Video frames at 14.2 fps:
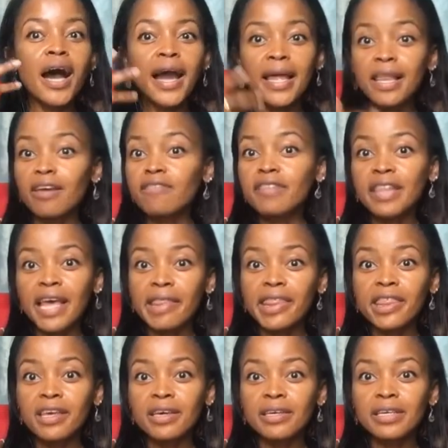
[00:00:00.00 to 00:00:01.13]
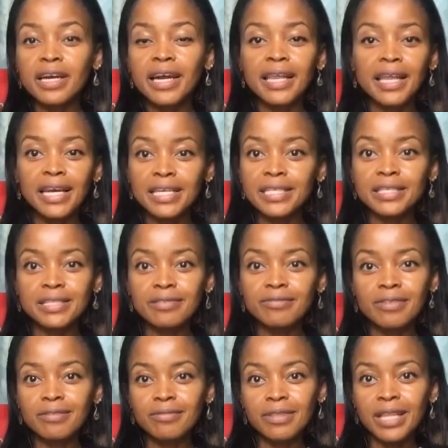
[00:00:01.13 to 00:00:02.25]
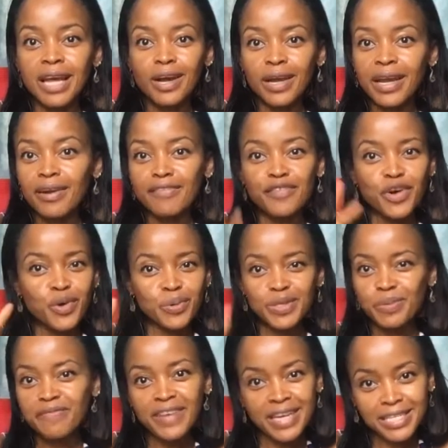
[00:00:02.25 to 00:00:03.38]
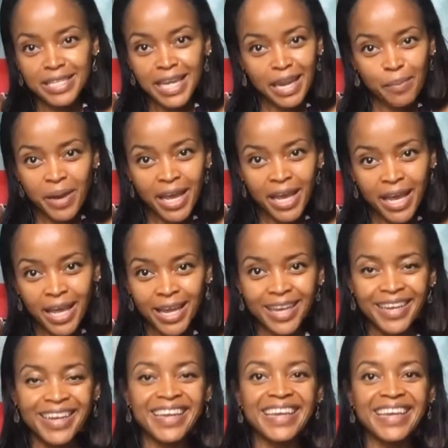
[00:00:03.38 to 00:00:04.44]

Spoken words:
I love length. I like long hair. I've always been fascinated by it.